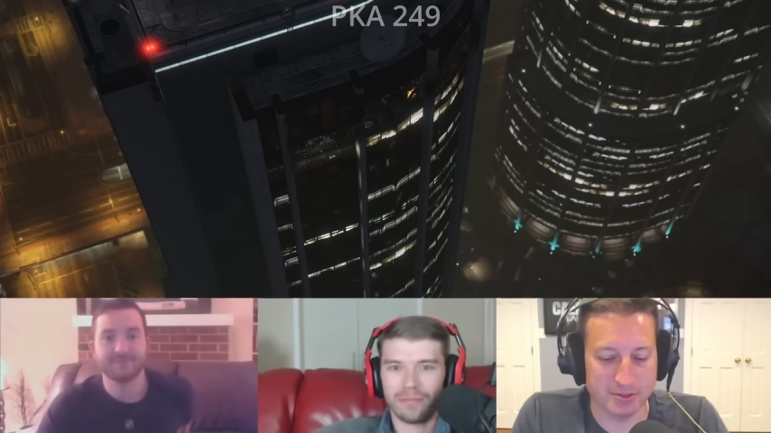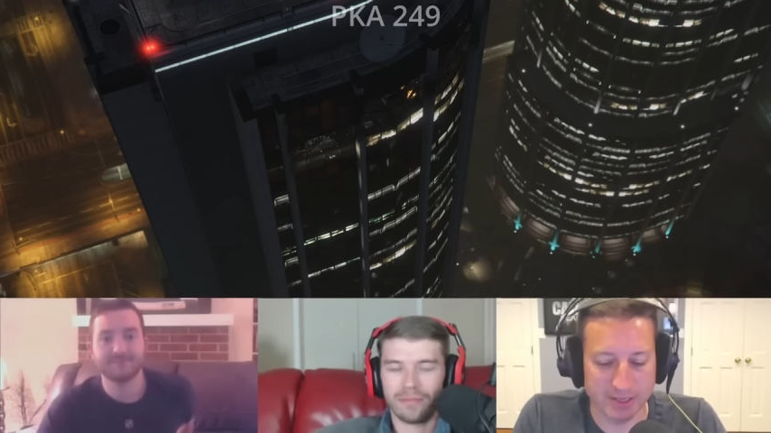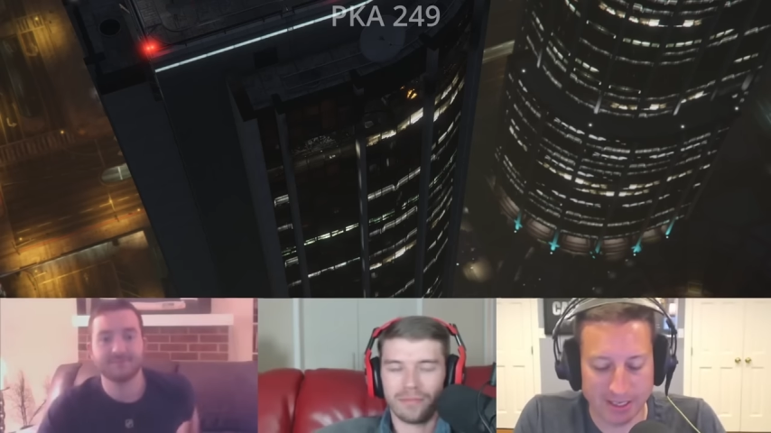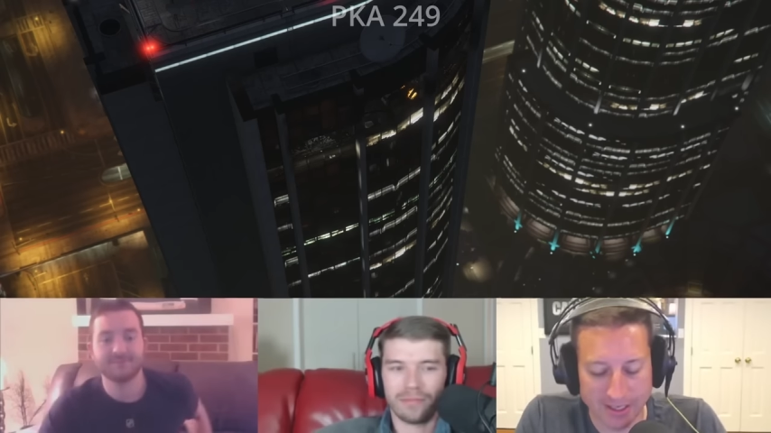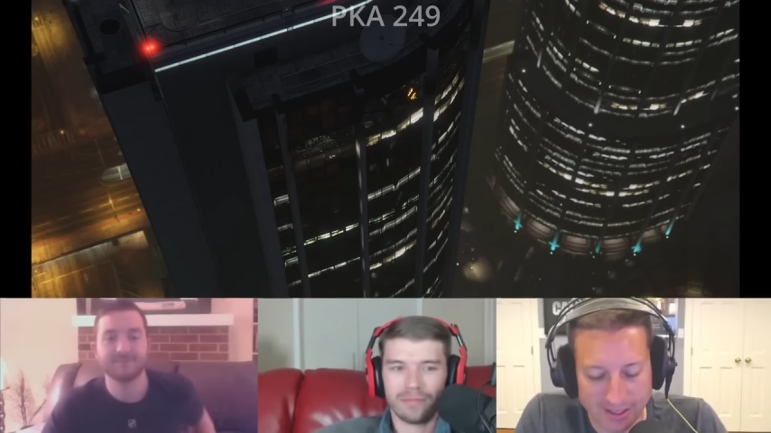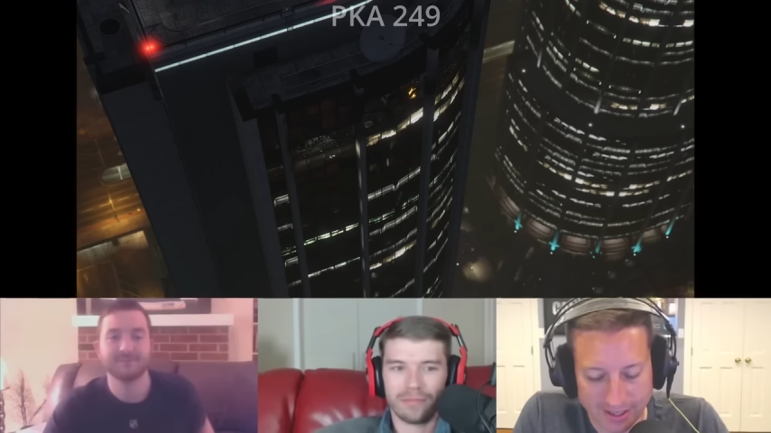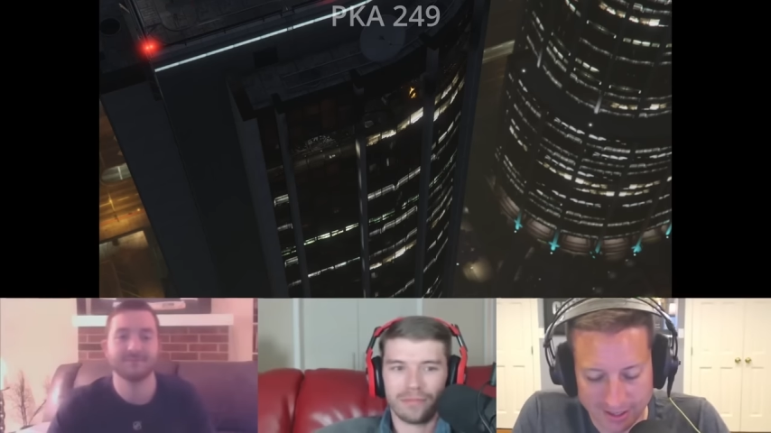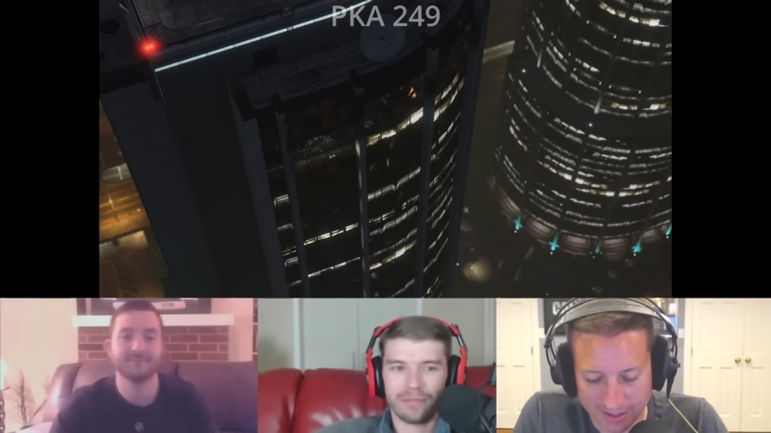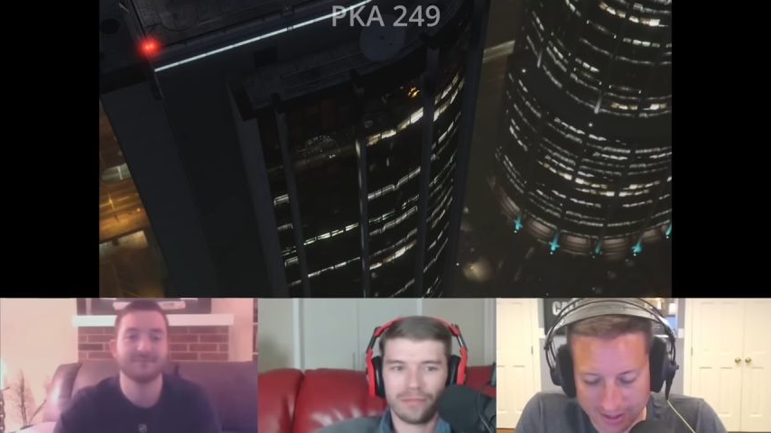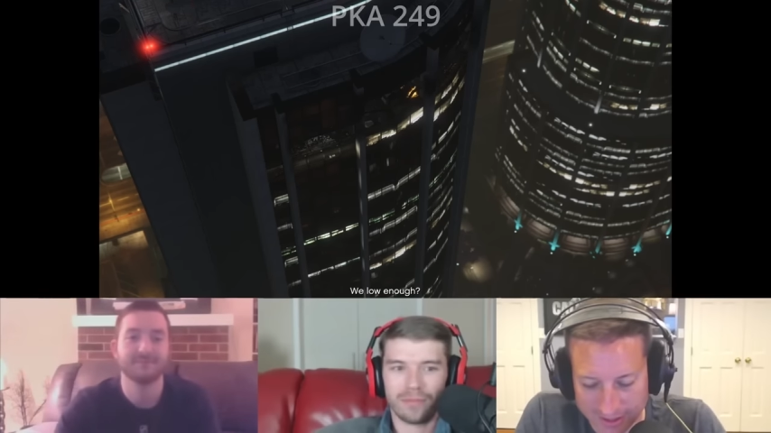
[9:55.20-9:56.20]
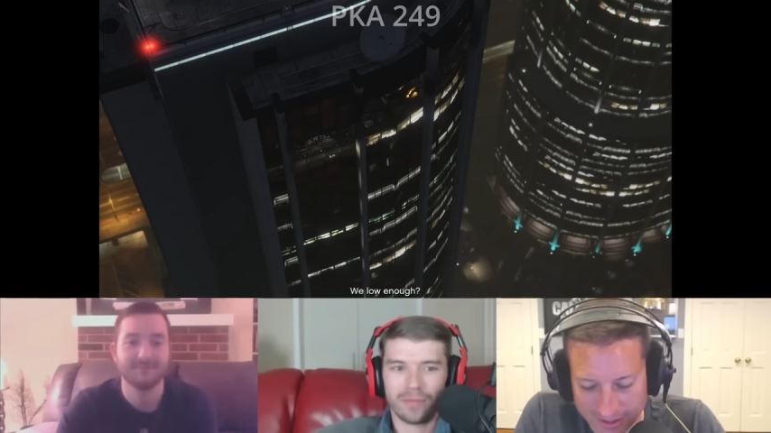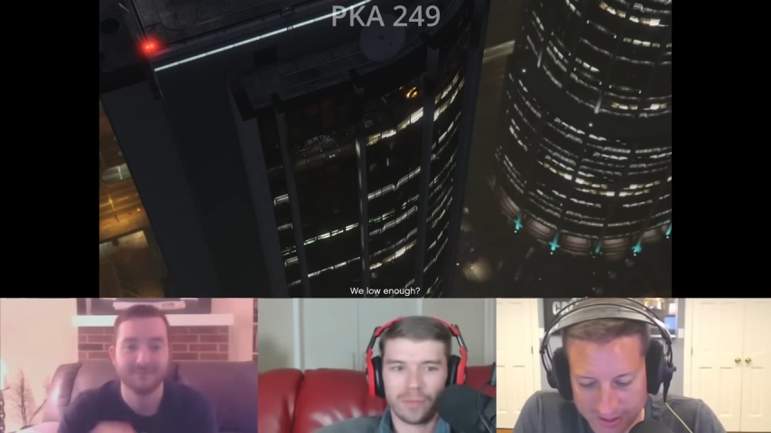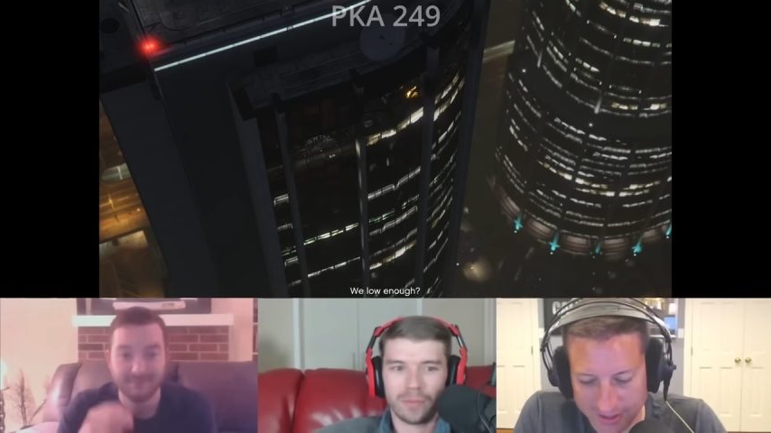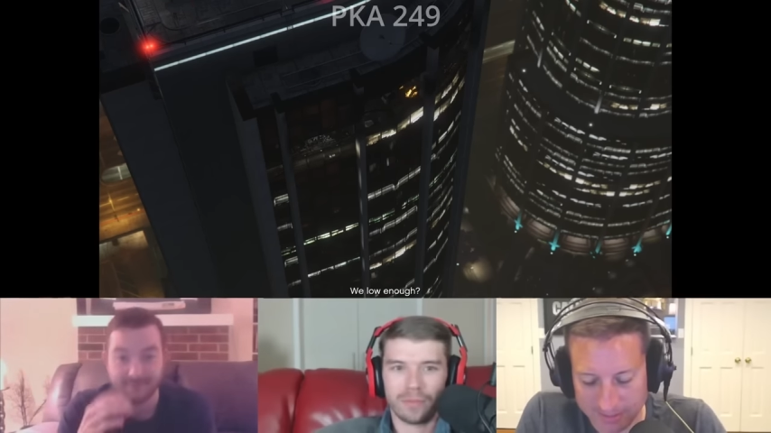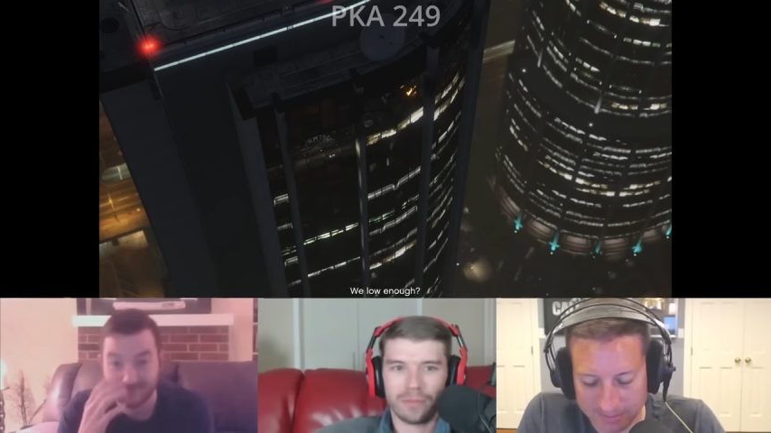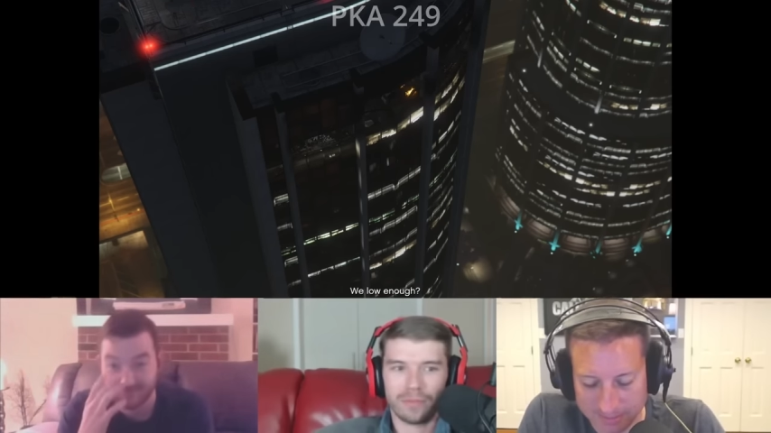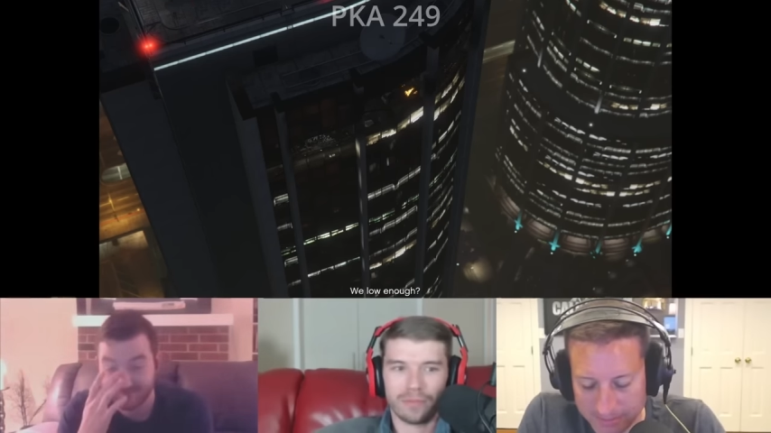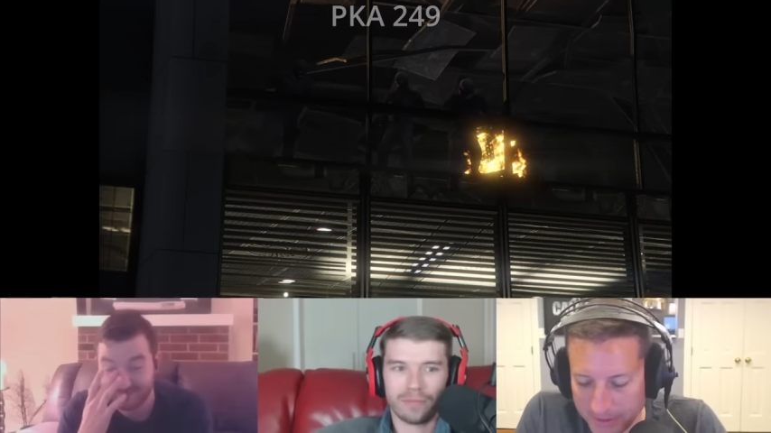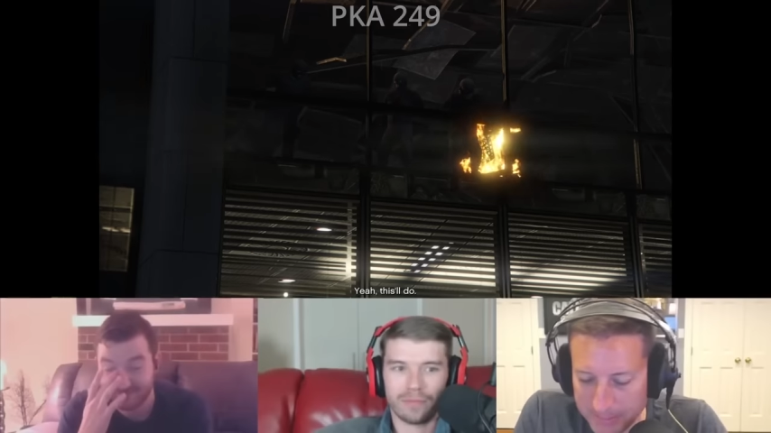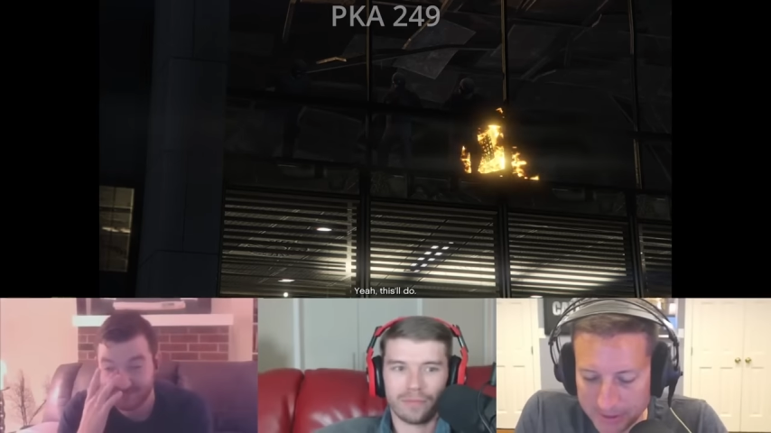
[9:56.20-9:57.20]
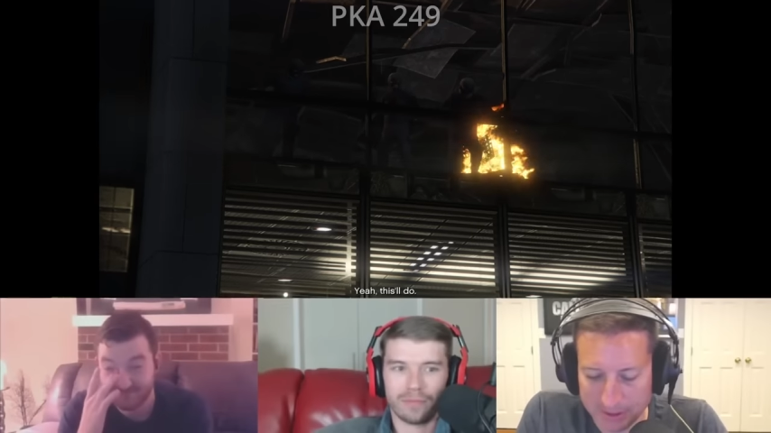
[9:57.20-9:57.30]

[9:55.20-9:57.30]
Speaker 1: right? And uh, people know